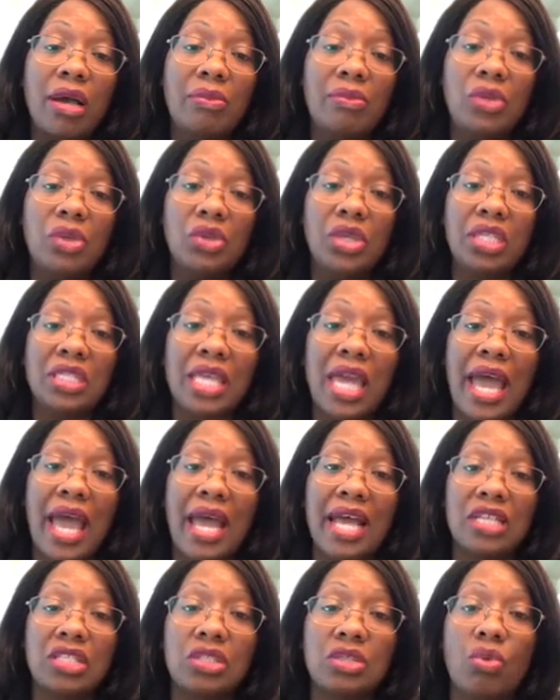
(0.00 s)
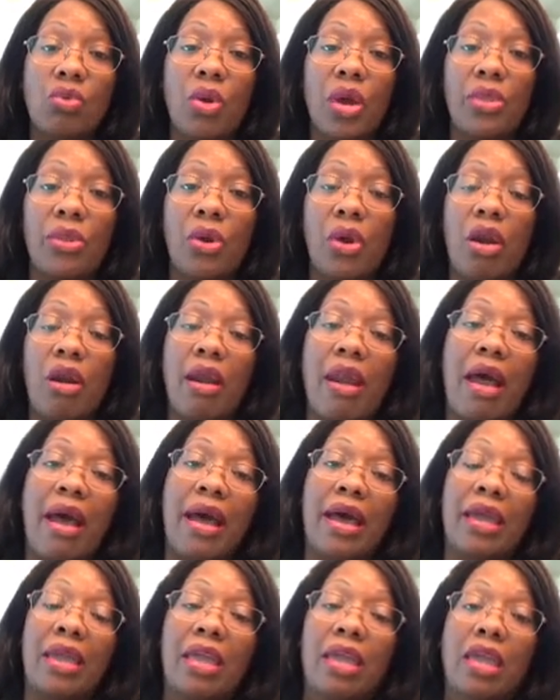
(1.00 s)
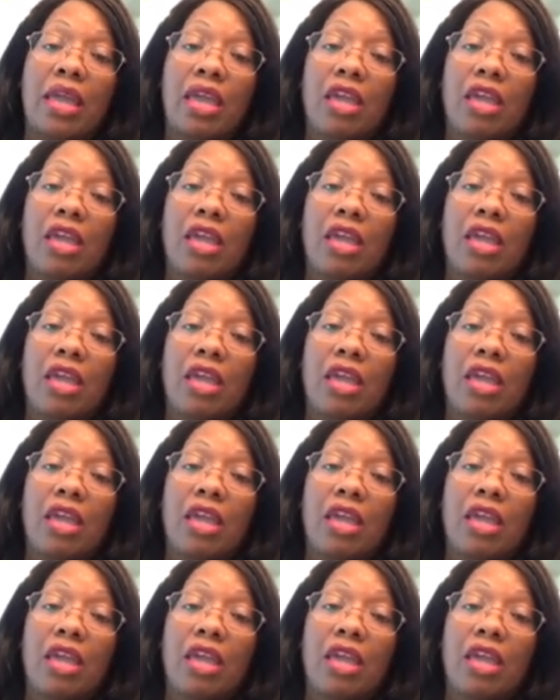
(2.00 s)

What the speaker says: you need to ask whether or not,